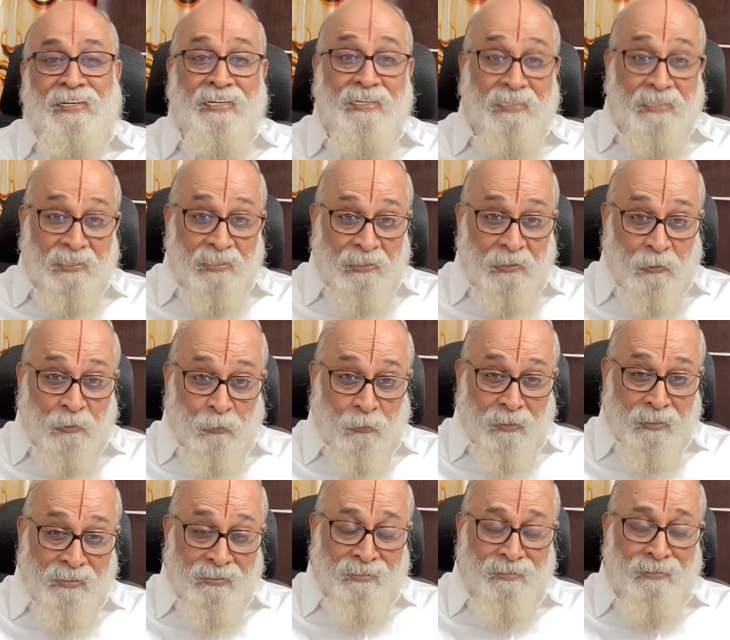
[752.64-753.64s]
He turned
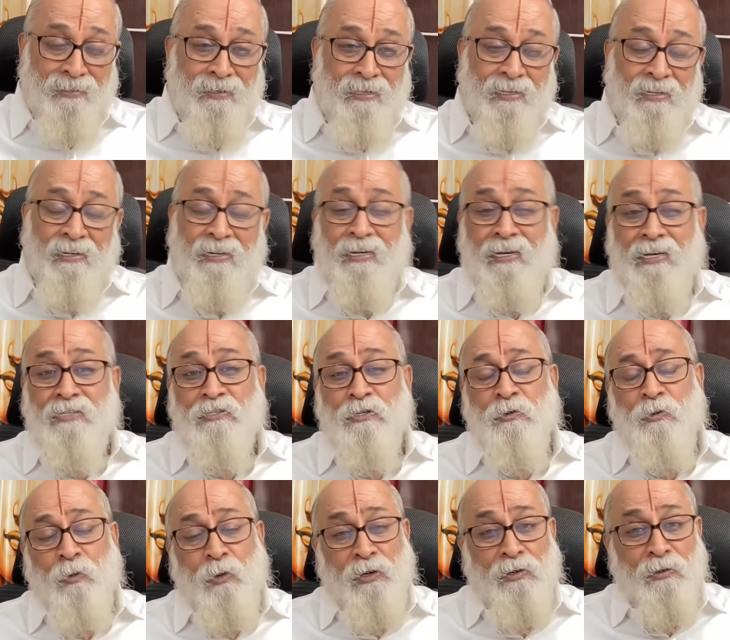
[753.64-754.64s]
towards her and he
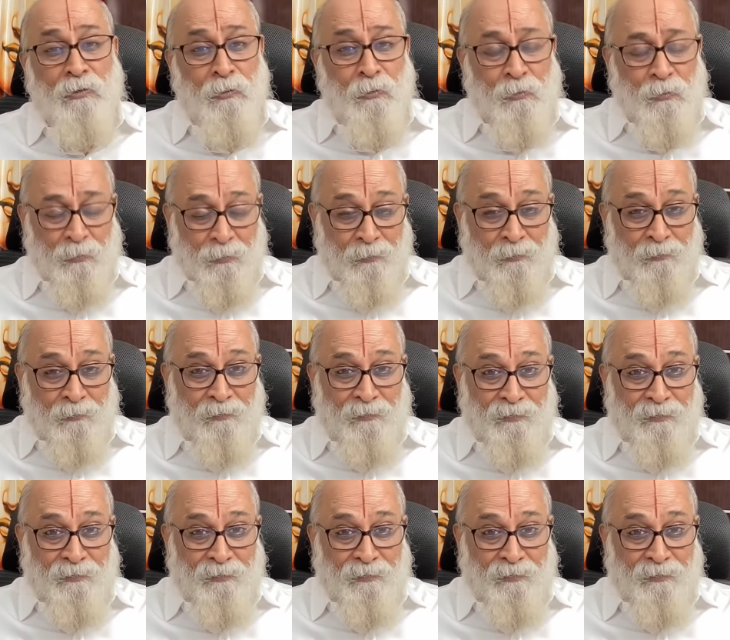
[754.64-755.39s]
asked, Who are you?